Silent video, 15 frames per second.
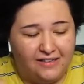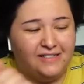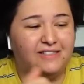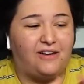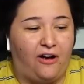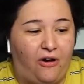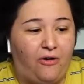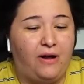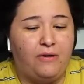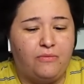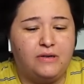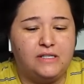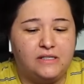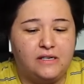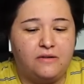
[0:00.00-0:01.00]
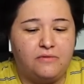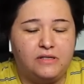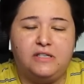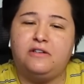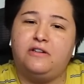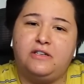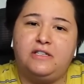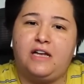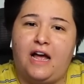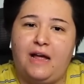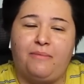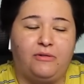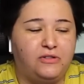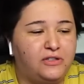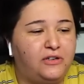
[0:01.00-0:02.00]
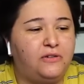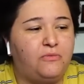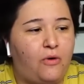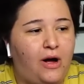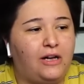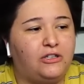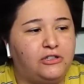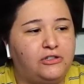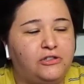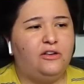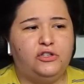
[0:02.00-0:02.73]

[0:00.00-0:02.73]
So it was a good time. It was a good watch.